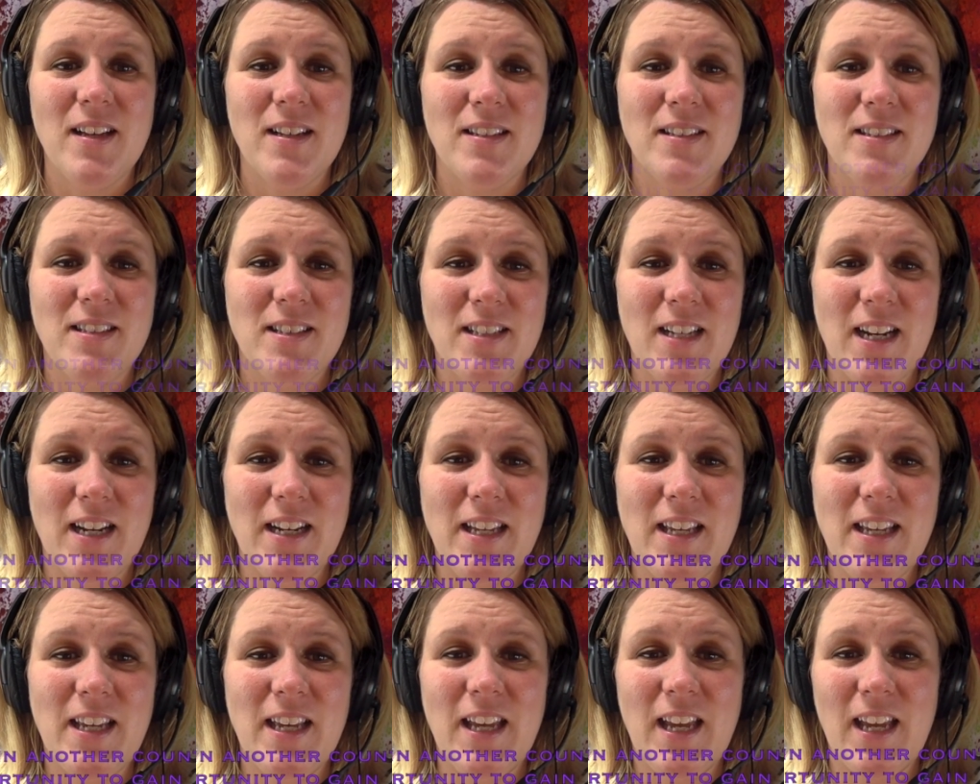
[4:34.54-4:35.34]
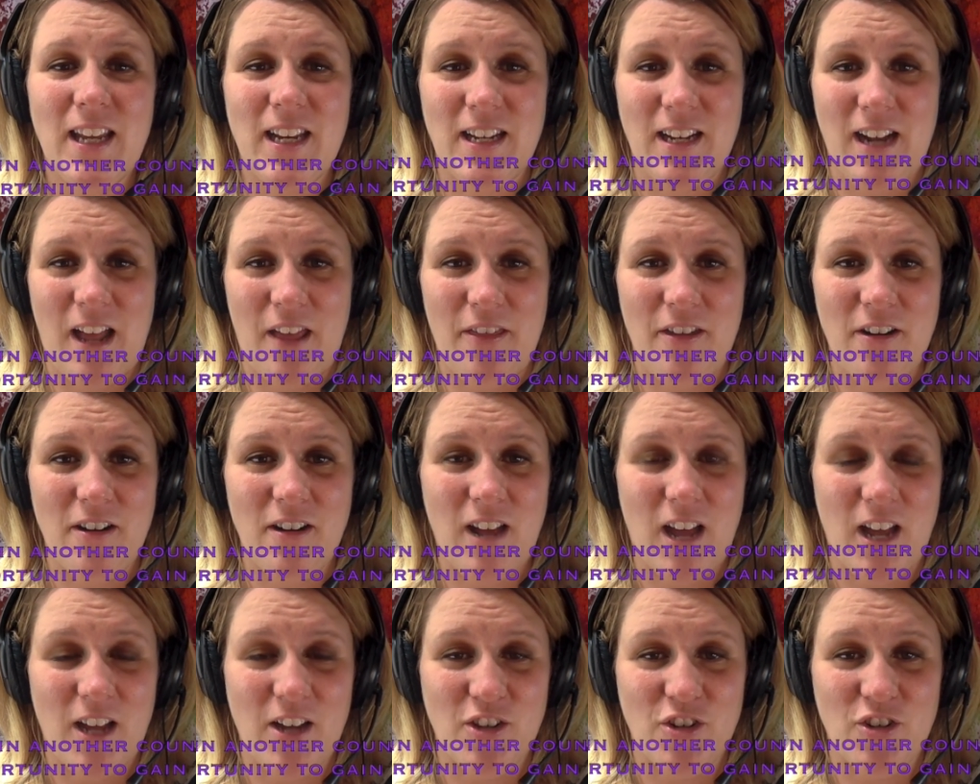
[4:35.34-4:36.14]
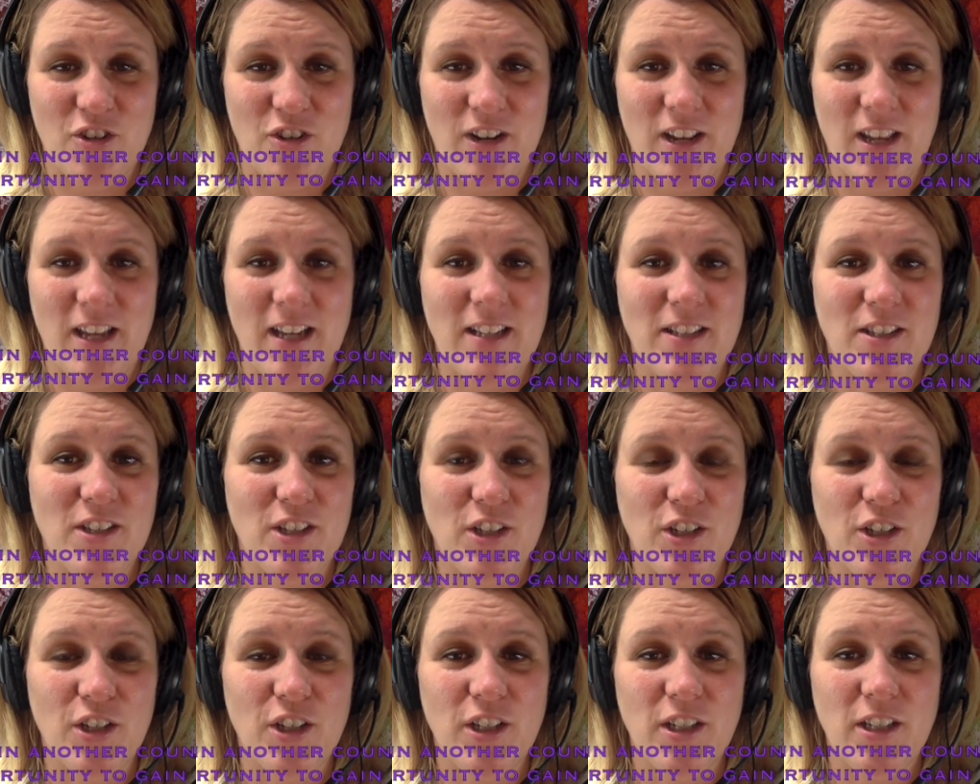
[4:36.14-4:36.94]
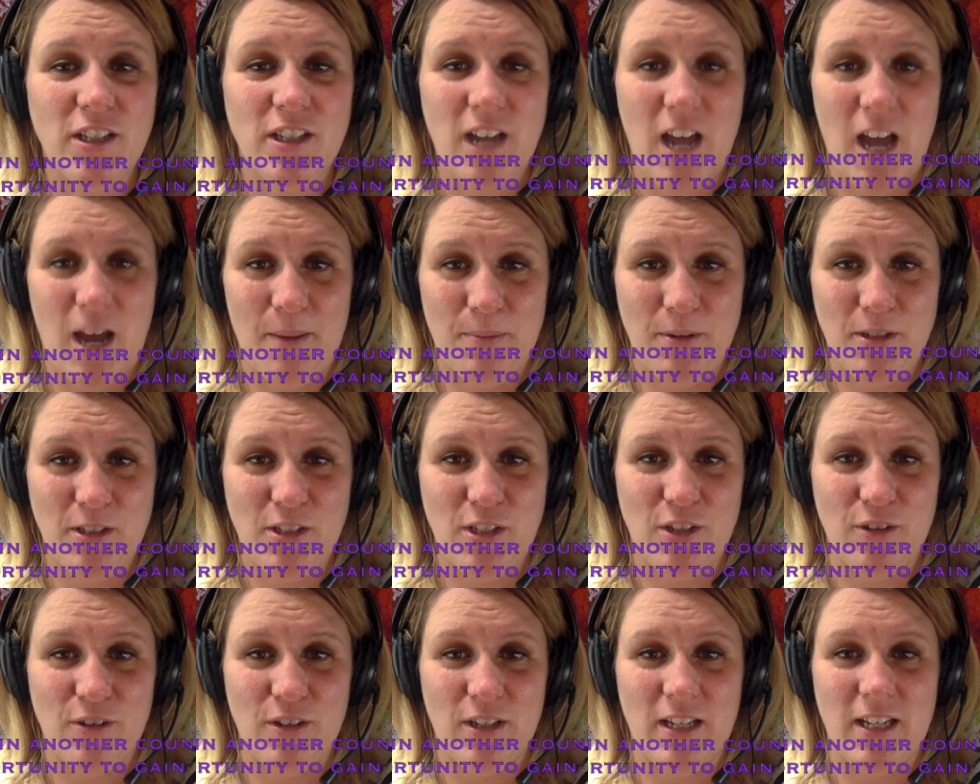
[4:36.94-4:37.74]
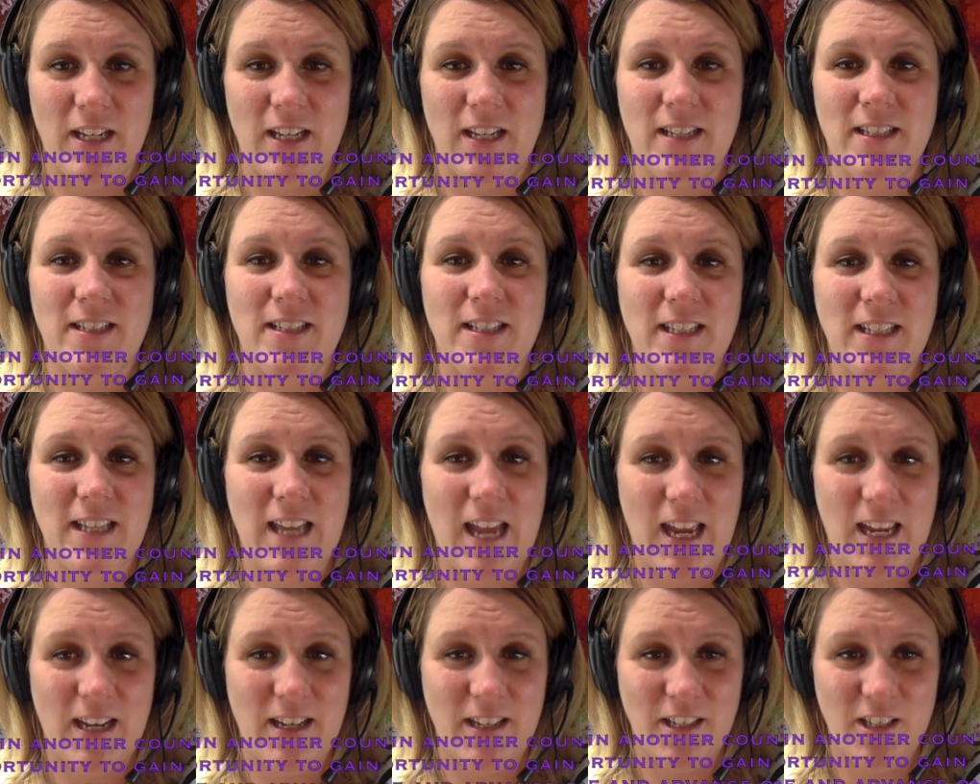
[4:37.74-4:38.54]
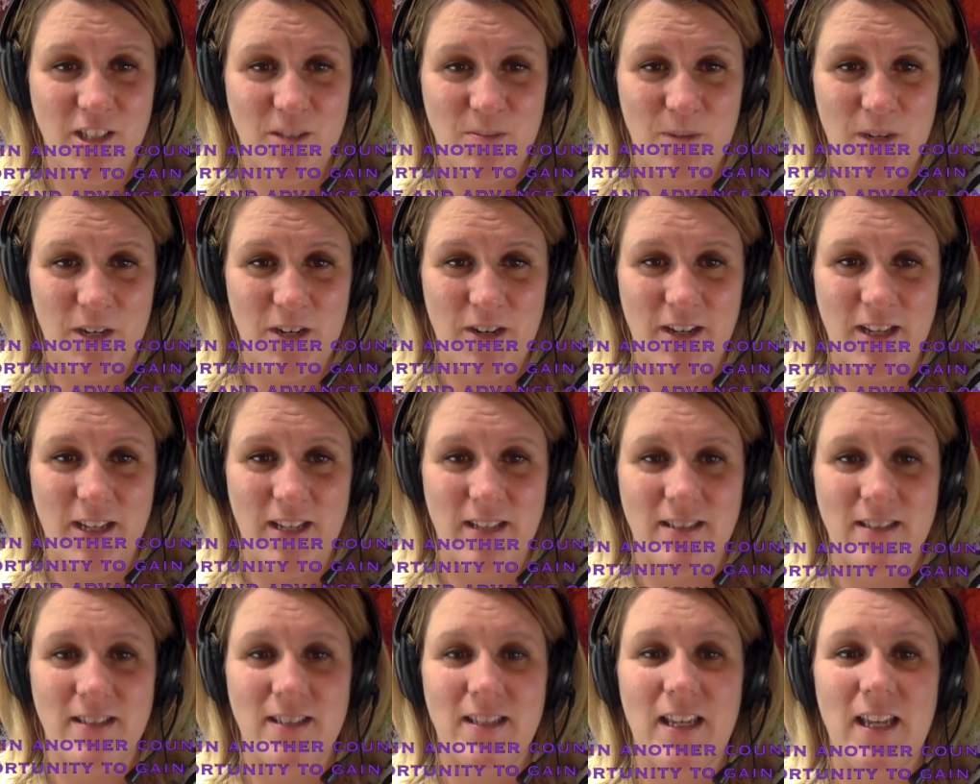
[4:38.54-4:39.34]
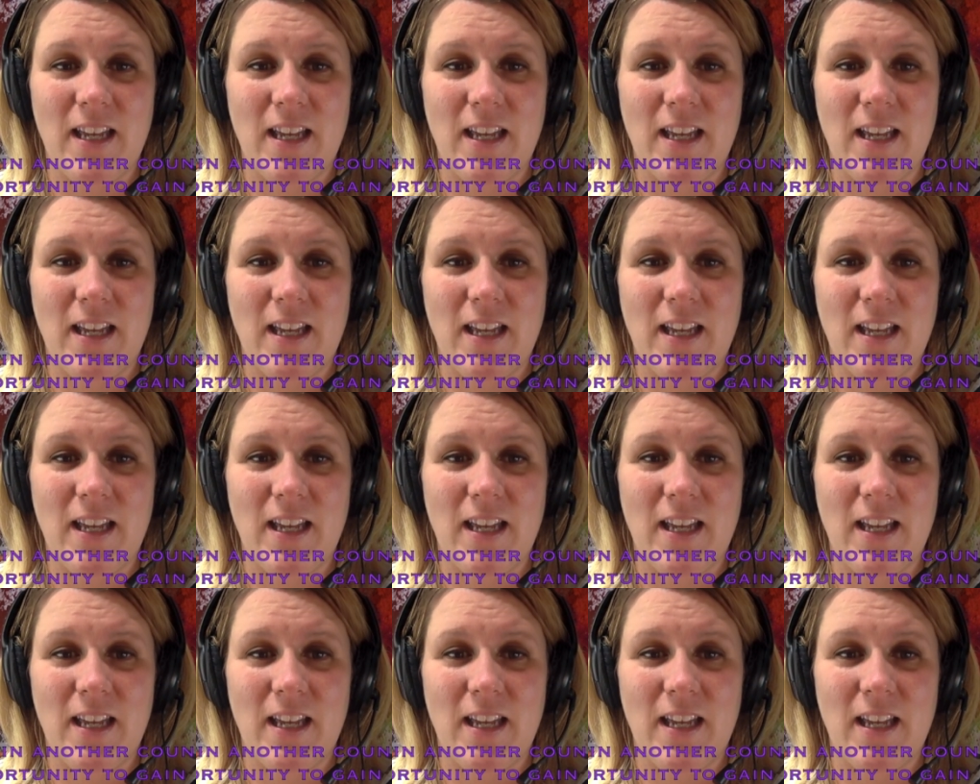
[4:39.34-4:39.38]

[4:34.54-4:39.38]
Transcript: Studying in another country is a good opportunity to gain experience